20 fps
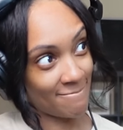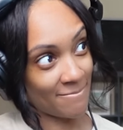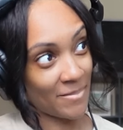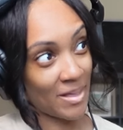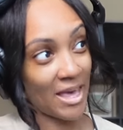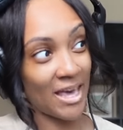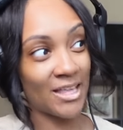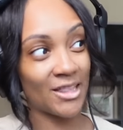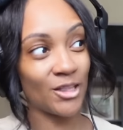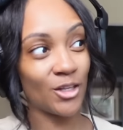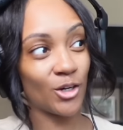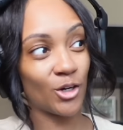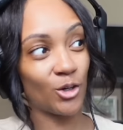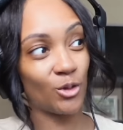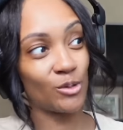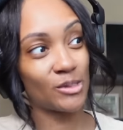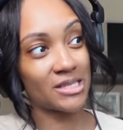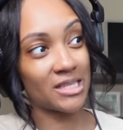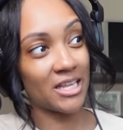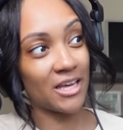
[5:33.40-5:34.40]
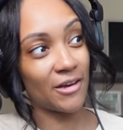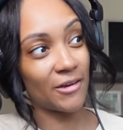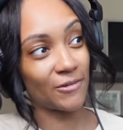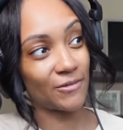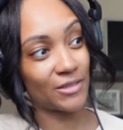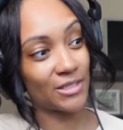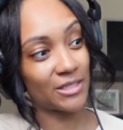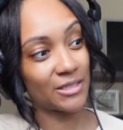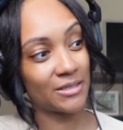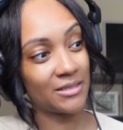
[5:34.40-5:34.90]
And look who's
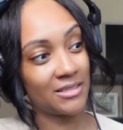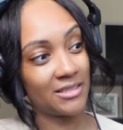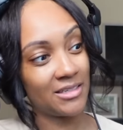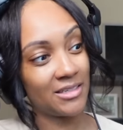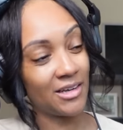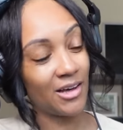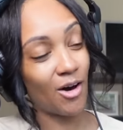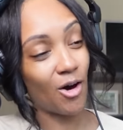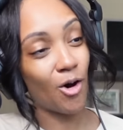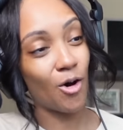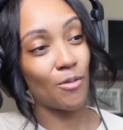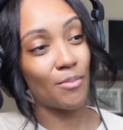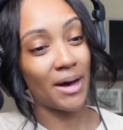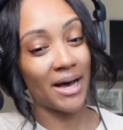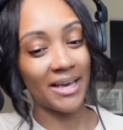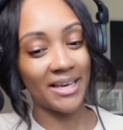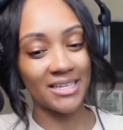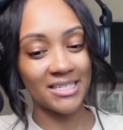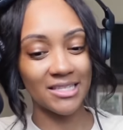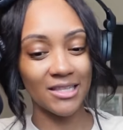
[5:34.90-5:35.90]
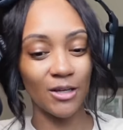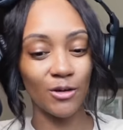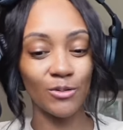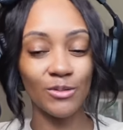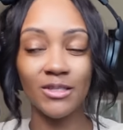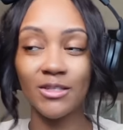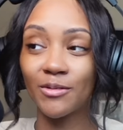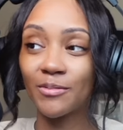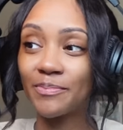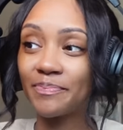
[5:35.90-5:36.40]
left all by his
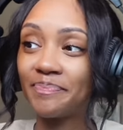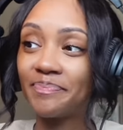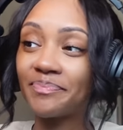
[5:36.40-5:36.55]
lonesome.